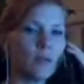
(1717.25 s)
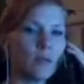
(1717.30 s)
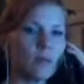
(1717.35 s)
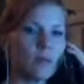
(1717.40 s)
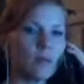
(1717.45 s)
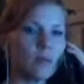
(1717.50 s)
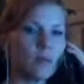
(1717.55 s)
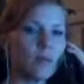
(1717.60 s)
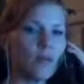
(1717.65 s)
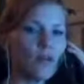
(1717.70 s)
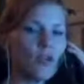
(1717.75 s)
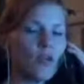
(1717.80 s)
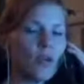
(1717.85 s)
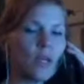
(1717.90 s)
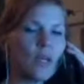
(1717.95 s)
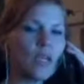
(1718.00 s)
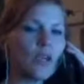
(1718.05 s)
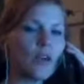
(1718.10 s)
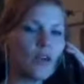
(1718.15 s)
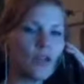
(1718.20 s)
Oh, you can
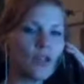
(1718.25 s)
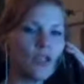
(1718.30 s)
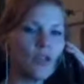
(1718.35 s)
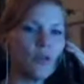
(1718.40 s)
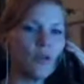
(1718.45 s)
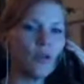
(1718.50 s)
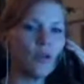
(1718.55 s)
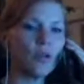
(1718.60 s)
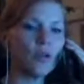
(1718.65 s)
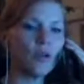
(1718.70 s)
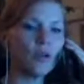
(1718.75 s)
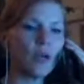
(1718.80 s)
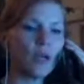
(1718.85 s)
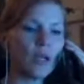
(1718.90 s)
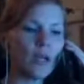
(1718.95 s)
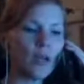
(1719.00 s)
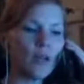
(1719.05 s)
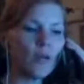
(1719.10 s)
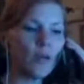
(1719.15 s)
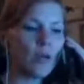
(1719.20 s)
hear her. Can you
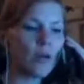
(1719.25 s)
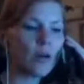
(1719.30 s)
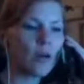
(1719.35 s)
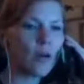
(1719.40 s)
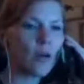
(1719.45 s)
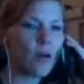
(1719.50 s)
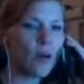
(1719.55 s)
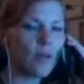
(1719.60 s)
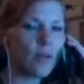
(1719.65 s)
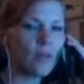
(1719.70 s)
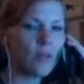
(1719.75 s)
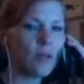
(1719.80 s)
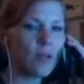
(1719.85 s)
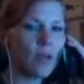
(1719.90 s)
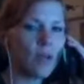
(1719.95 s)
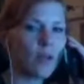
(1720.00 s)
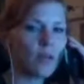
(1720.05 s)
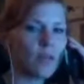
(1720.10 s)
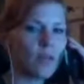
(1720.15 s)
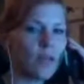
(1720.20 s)
hear her on
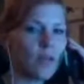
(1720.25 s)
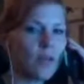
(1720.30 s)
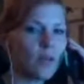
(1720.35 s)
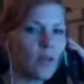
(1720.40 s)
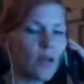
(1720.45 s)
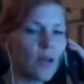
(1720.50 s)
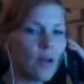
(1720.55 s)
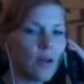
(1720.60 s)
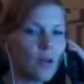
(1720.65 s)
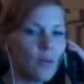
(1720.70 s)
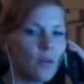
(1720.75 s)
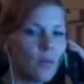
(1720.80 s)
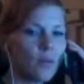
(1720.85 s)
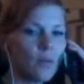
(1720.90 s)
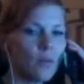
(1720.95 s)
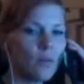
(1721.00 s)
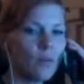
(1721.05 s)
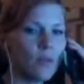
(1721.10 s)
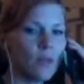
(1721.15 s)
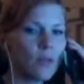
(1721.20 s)
the video there
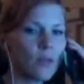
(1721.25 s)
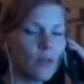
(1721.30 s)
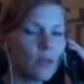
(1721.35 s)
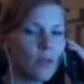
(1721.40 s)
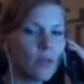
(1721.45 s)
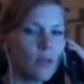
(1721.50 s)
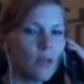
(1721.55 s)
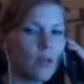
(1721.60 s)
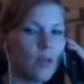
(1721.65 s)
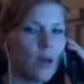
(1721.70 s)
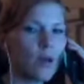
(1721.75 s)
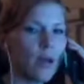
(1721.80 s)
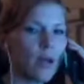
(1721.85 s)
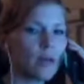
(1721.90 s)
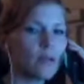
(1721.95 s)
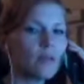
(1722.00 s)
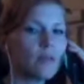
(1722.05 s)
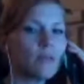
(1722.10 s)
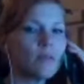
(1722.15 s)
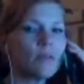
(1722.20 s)
when you're? Yeah. Okay,
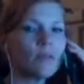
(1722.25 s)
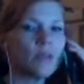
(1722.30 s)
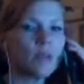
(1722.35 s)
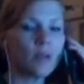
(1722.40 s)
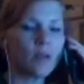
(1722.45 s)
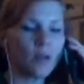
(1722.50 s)
she can hear you.